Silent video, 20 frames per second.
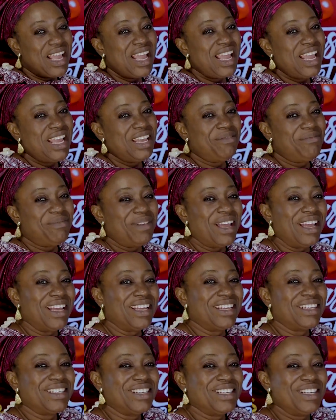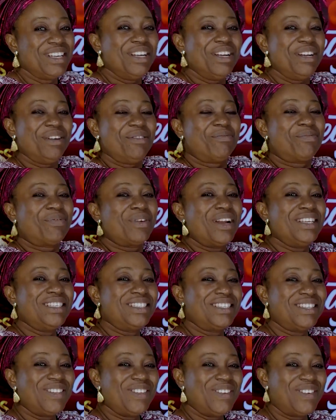amen.
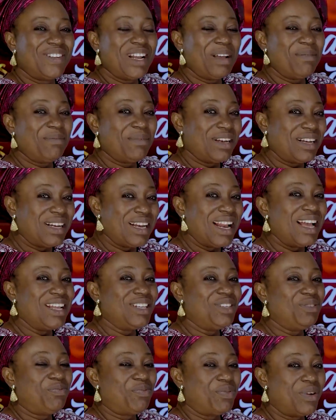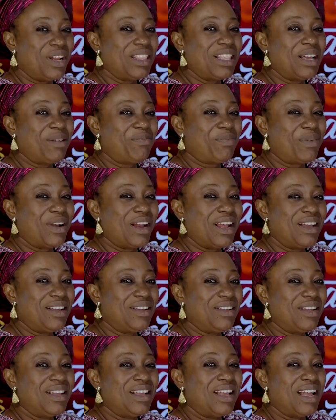Praise the Lord. I'm glad you prayed that prayer,
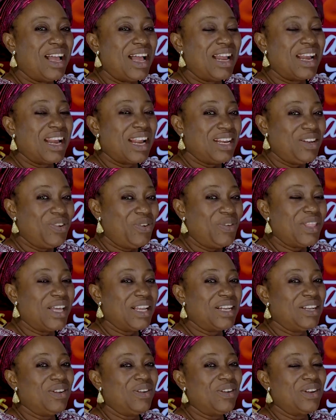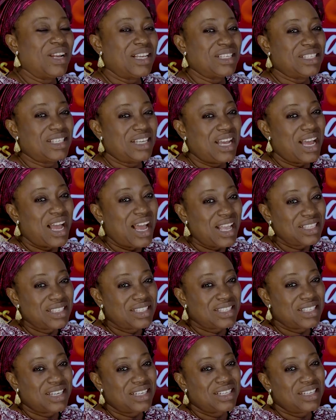and I know that the Lord has
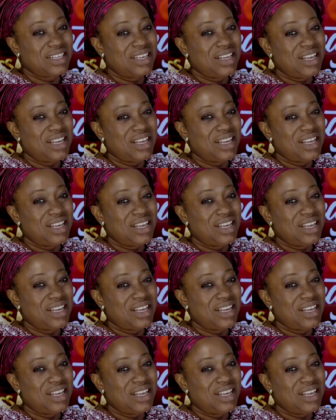answered.